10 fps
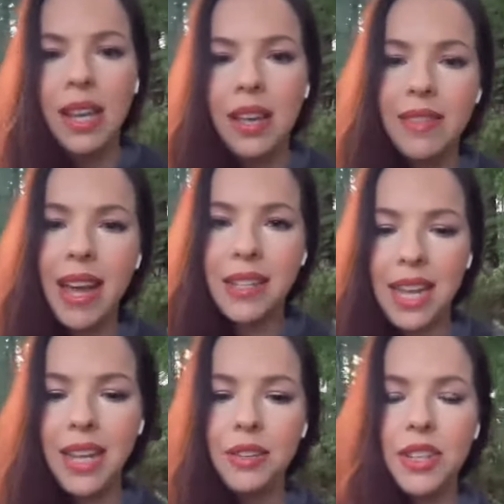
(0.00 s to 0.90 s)
that day,
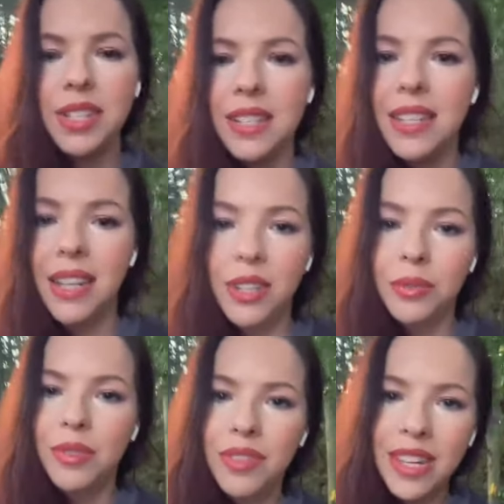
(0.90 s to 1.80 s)
you just continue
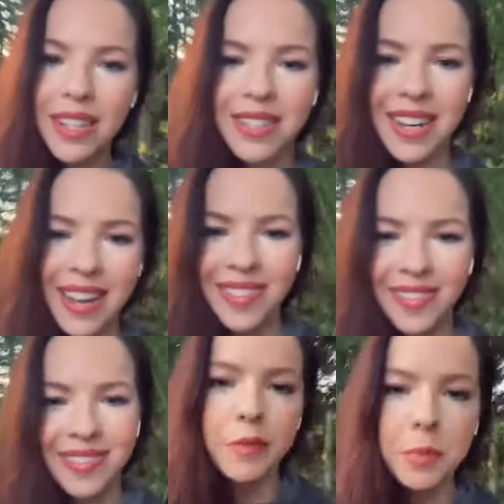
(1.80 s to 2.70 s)
the next day.
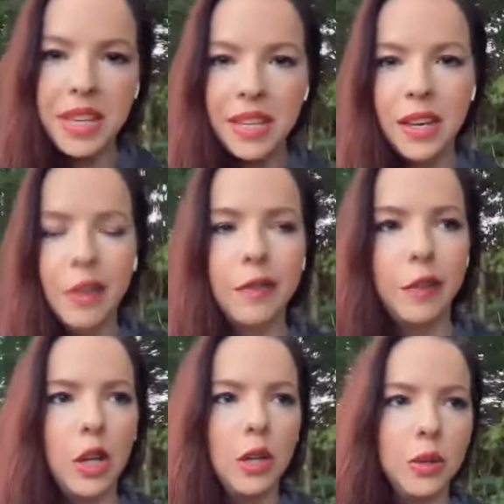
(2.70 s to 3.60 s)
For me,
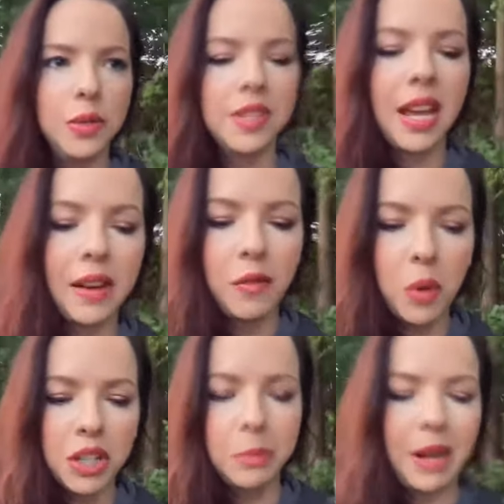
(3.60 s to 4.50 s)
flows have
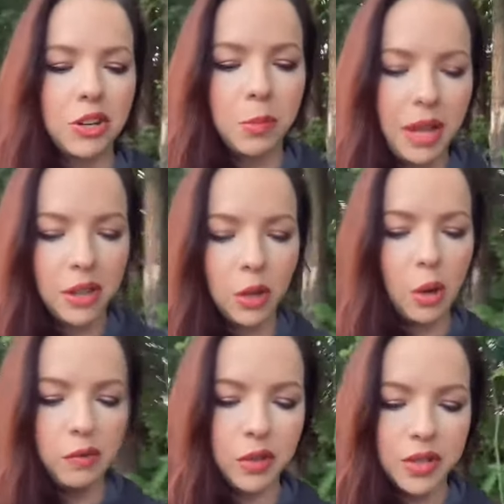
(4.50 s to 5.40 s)
worked much better
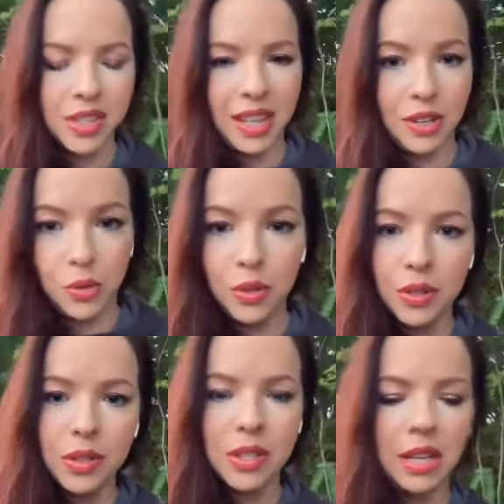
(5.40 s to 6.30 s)
over
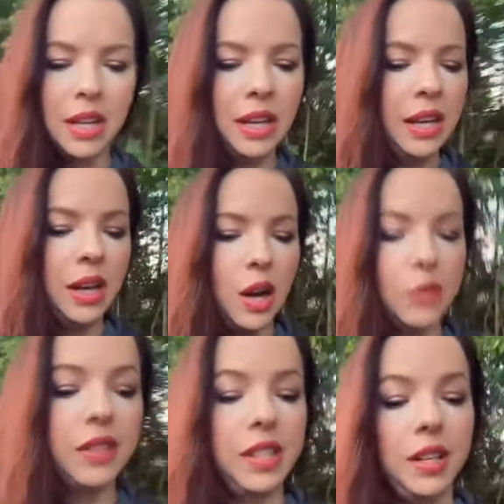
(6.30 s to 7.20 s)
schedules over
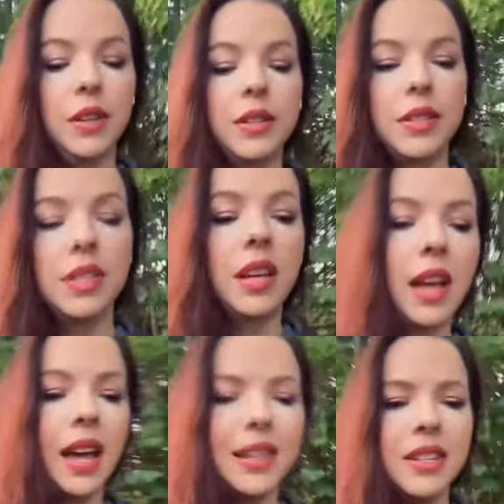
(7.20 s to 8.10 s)
the years.
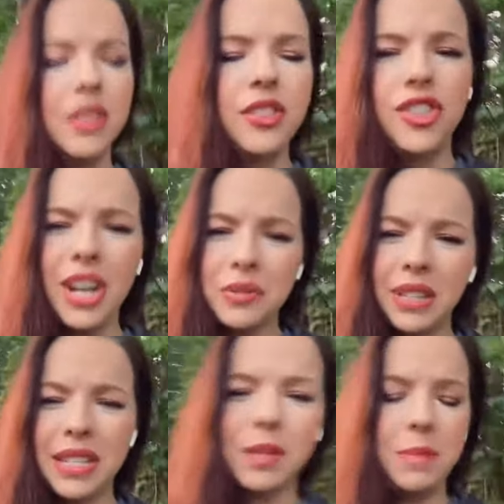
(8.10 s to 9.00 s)
And generally
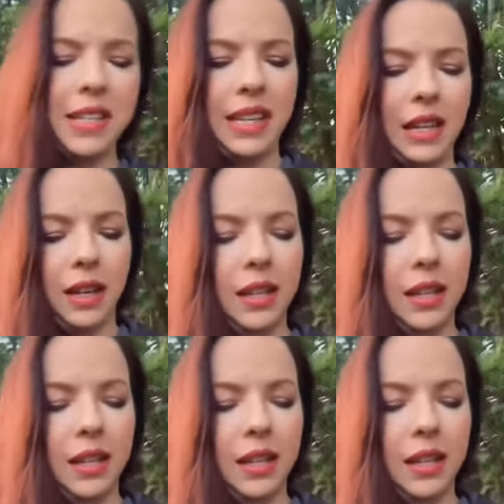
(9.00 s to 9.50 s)
speaking,